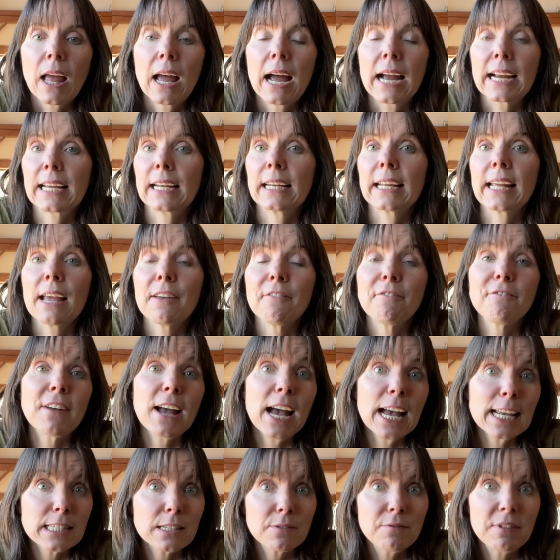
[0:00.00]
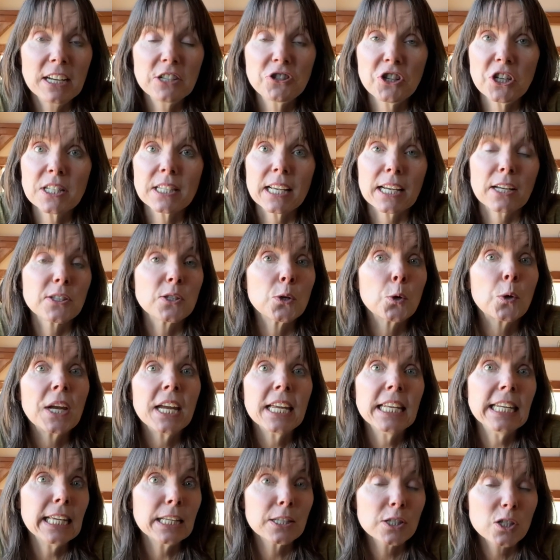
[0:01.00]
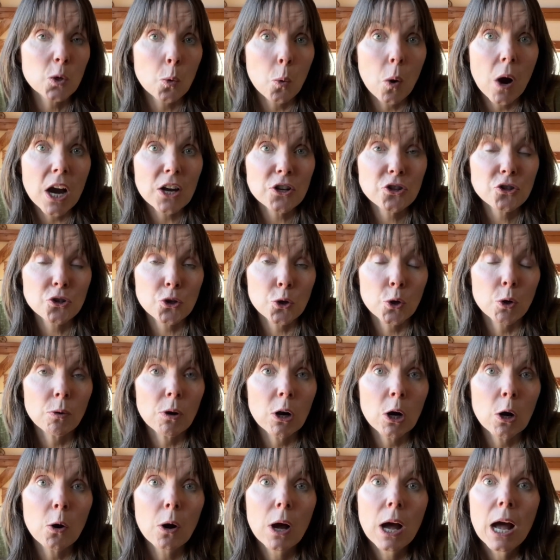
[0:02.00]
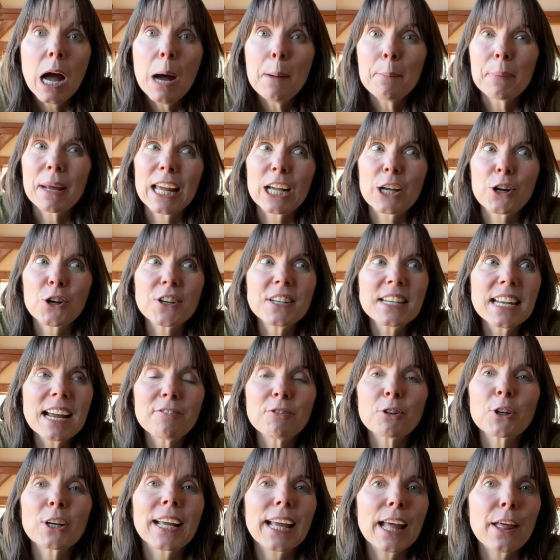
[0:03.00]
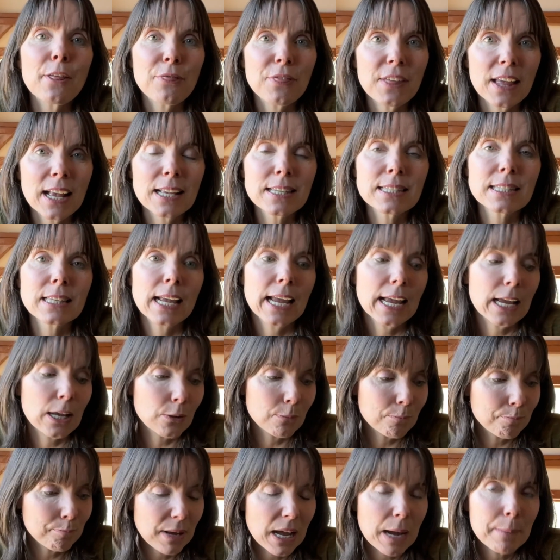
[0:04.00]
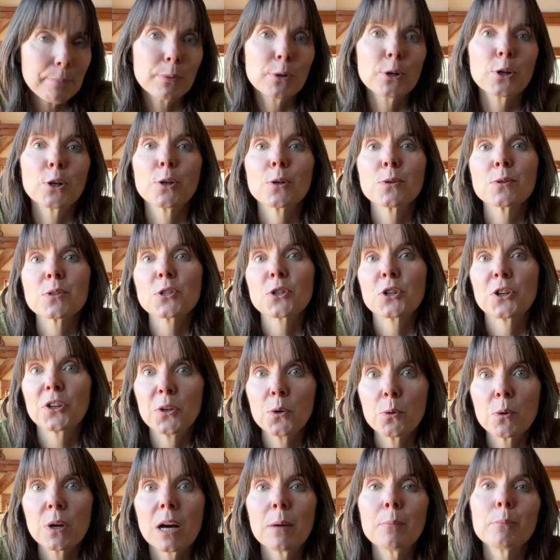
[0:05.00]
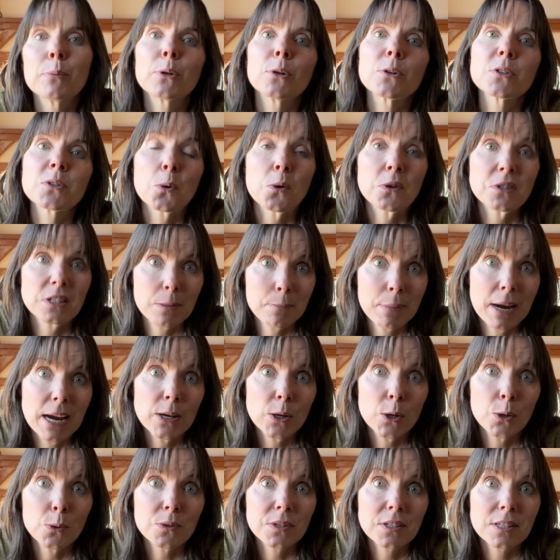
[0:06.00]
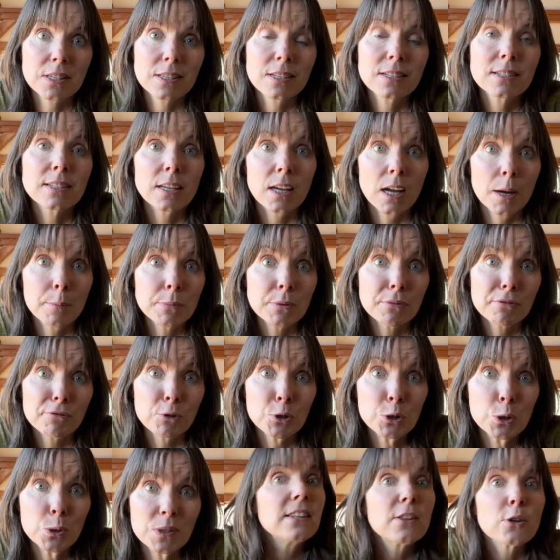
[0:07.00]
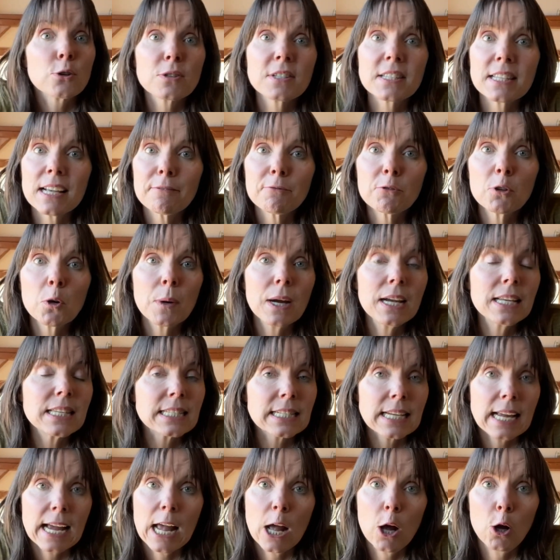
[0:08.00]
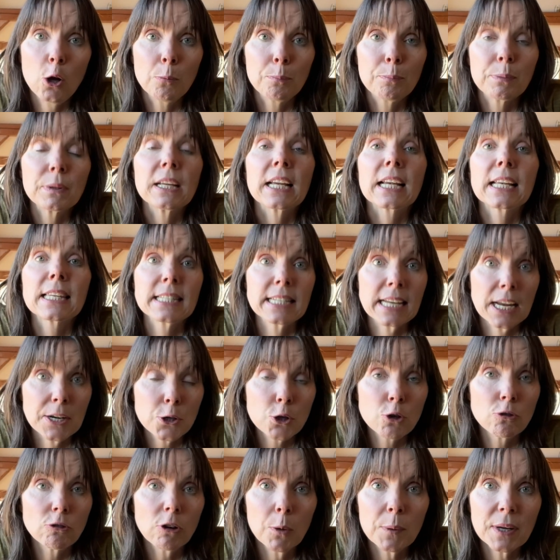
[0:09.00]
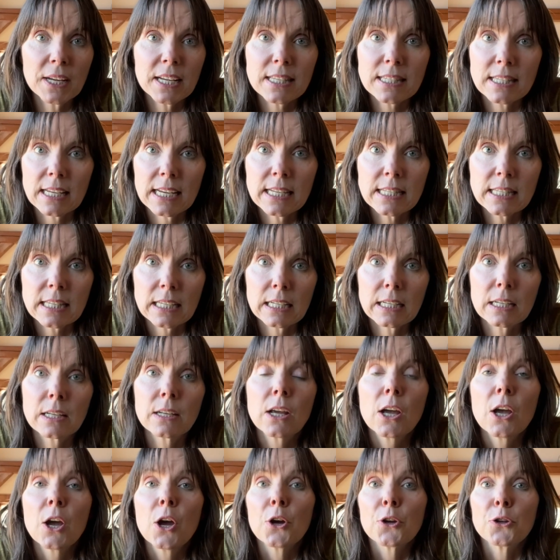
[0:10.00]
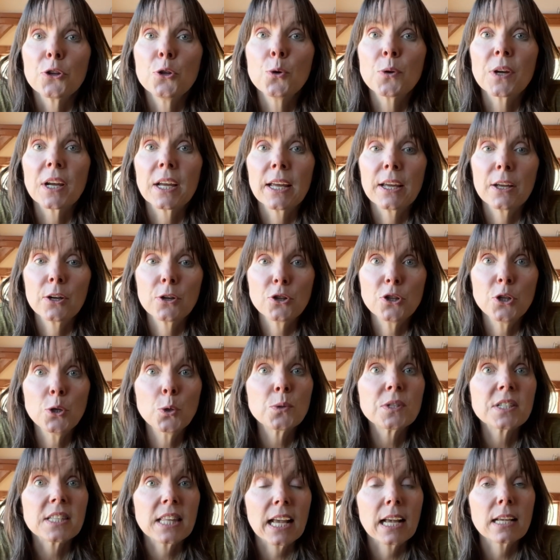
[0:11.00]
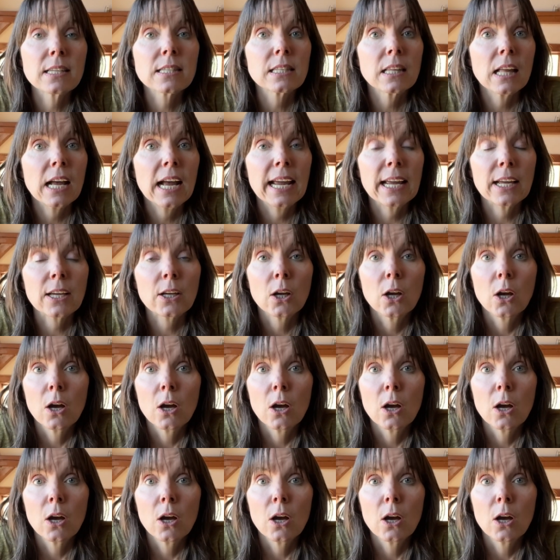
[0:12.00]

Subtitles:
I could get fast veggies like zucchini and squash to grow, but I could never get things like peppers, cucumbers, or tomatoes to come to fruit. There's several ways to help extend a growing season. You can use things like